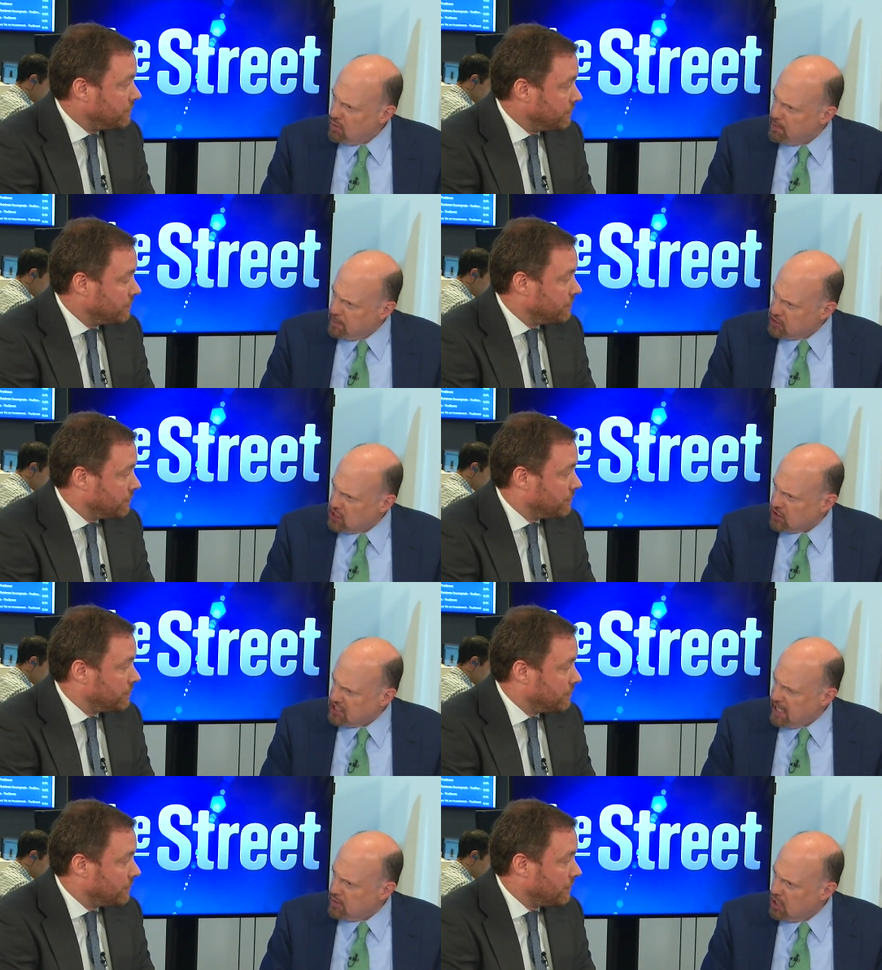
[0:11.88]
Speaker 1: when people start
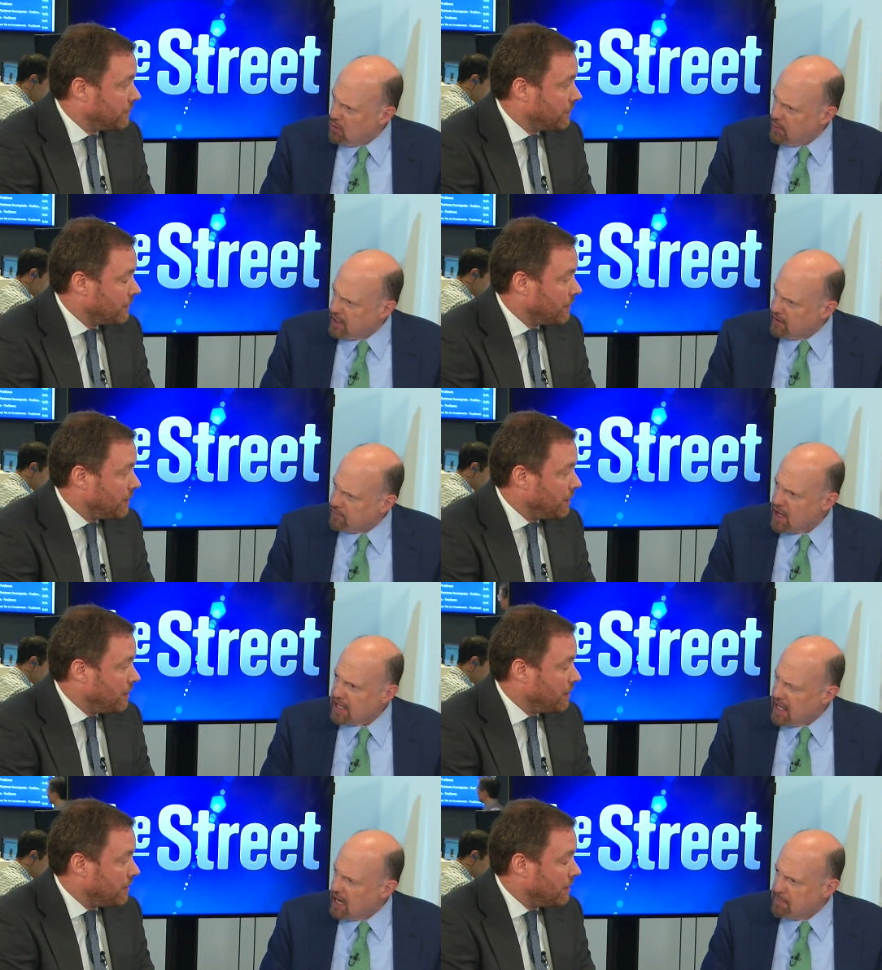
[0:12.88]
saying, you know what, we got to
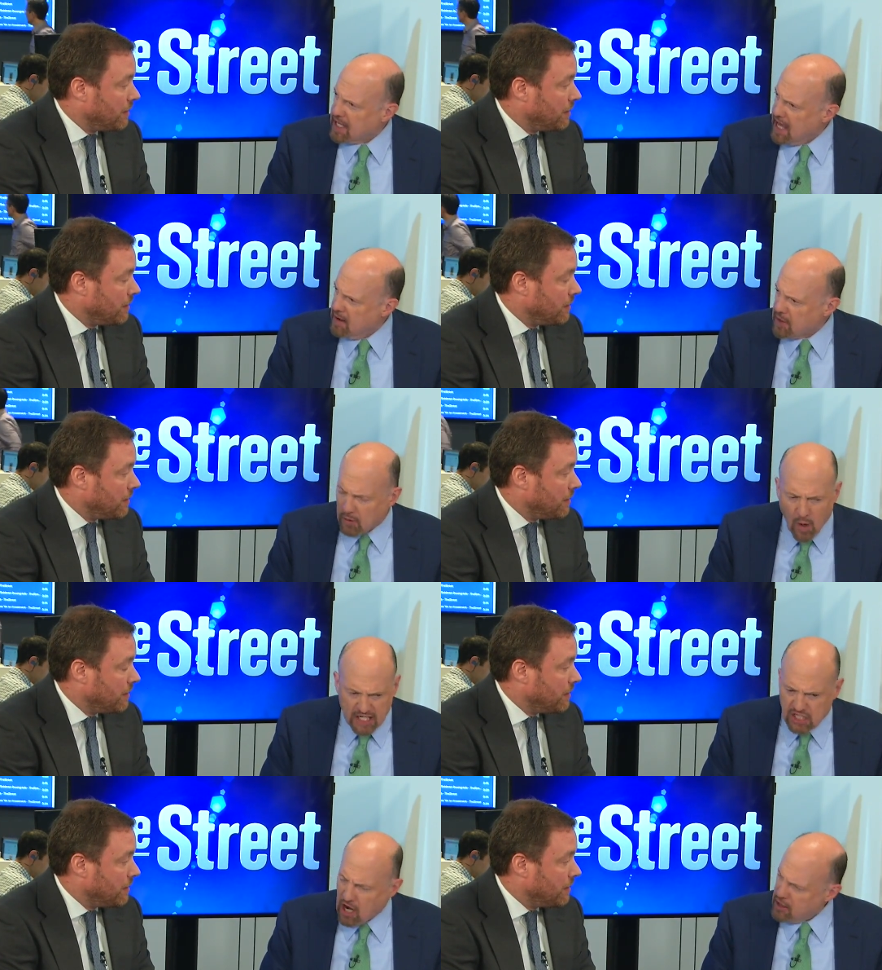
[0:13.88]
get up again, we got to
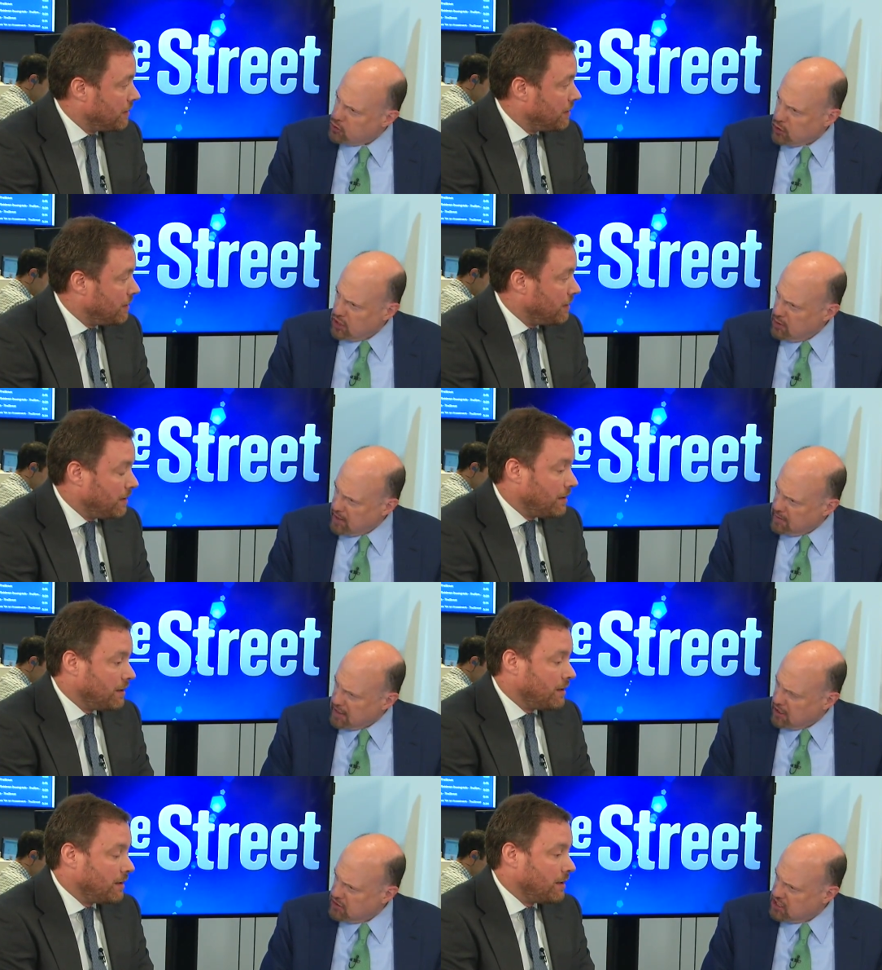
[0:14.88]
watch nine thirty, we got to be
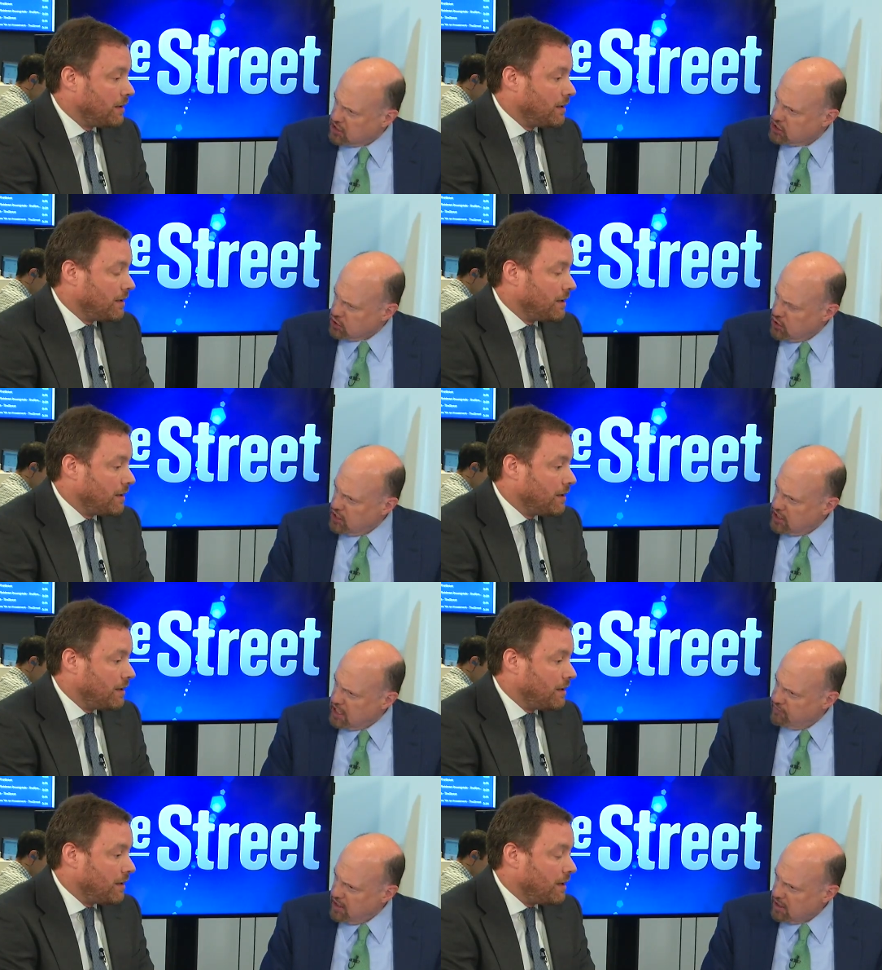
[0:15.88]
con concerned in the
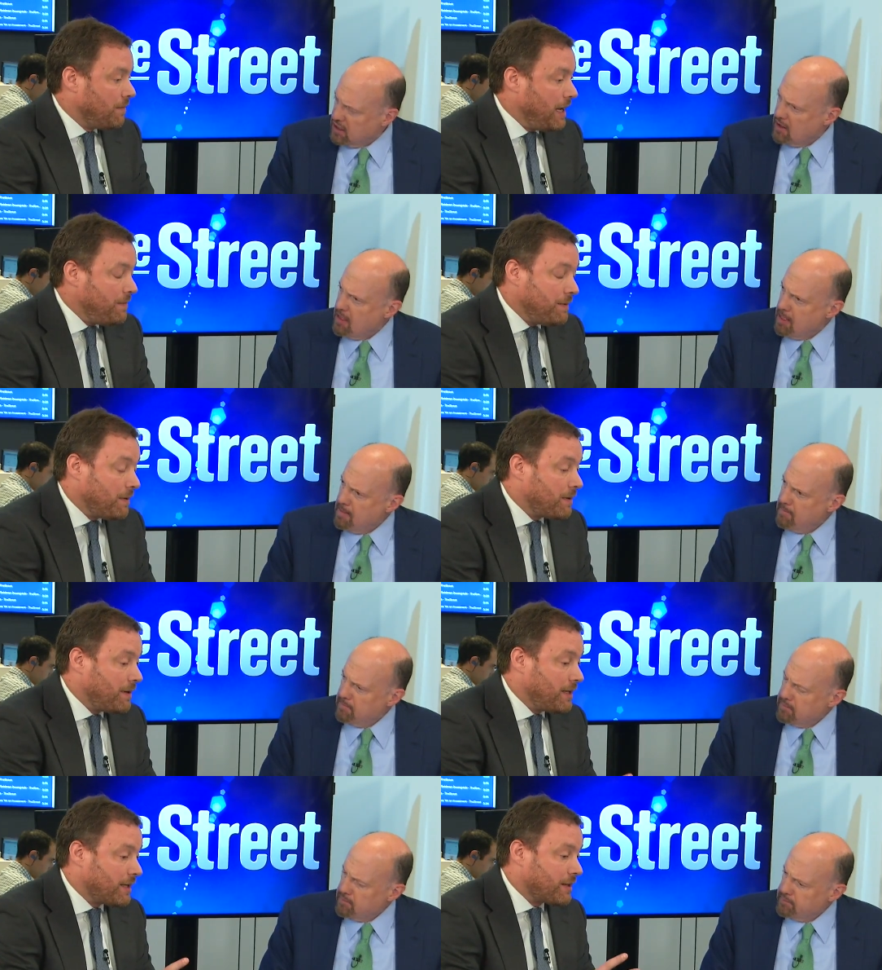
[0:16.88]
evening? Maybe, but
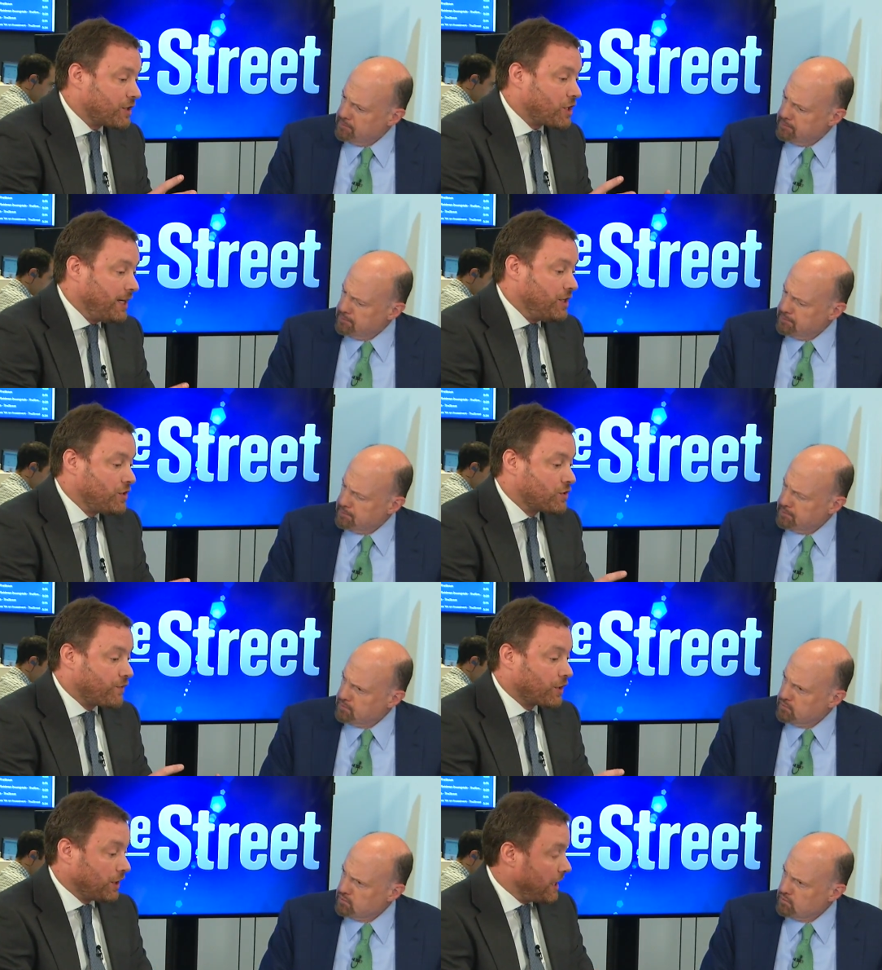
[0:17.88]
Speaker 2: the Chinese use
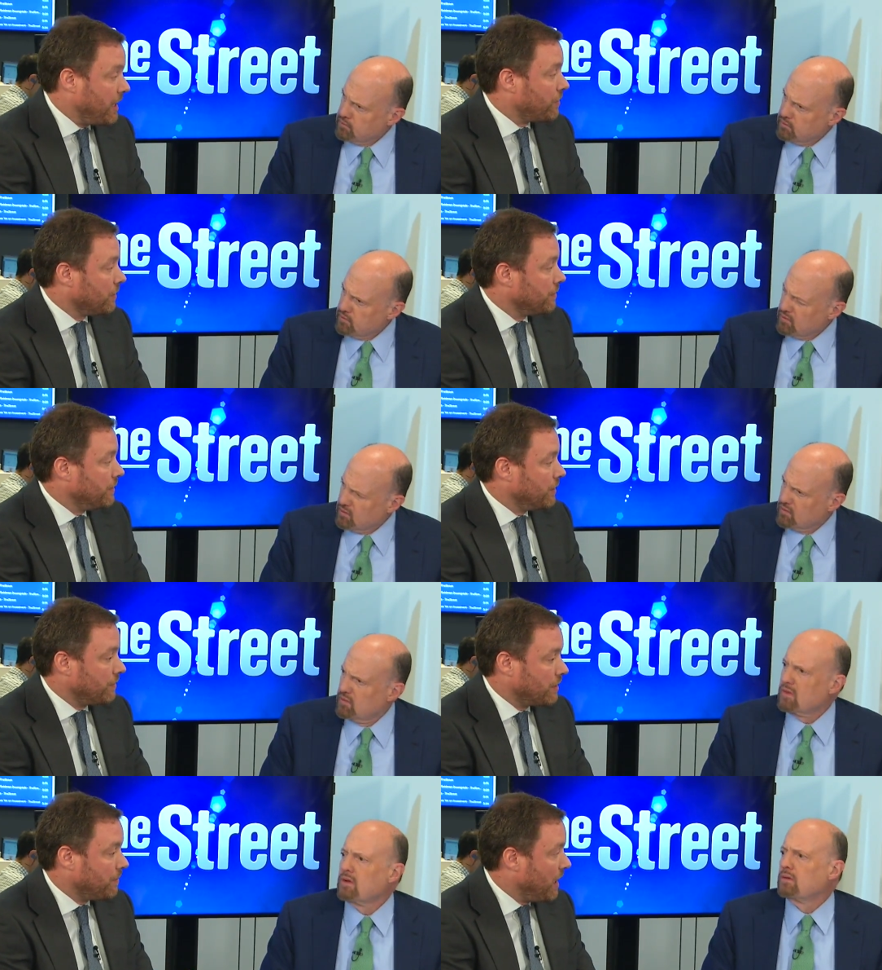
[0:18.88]
for collateral, you know,
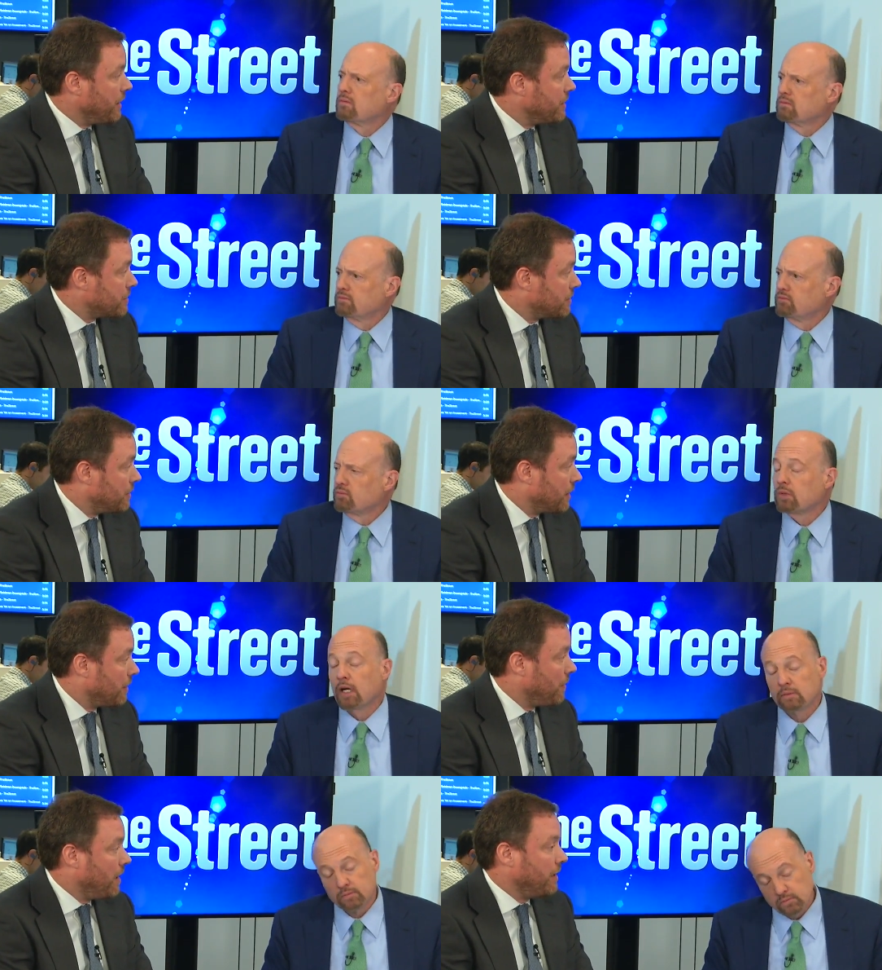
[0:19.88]
commodities. And
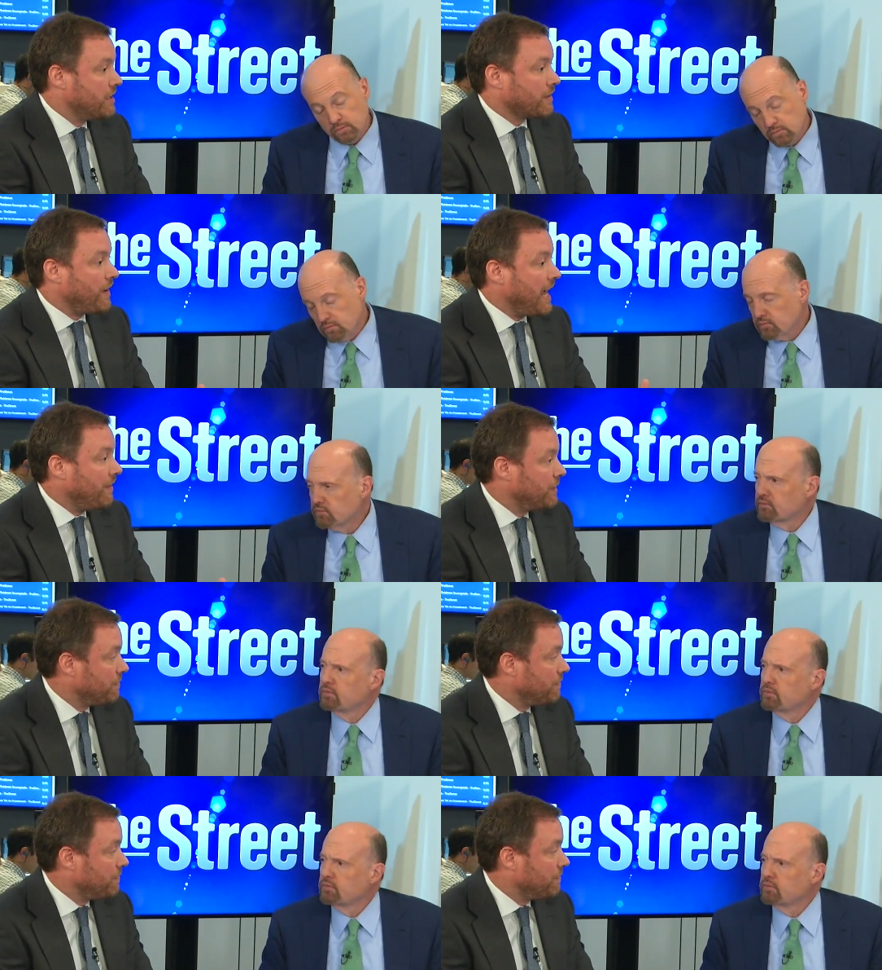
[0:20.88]
commodities have halved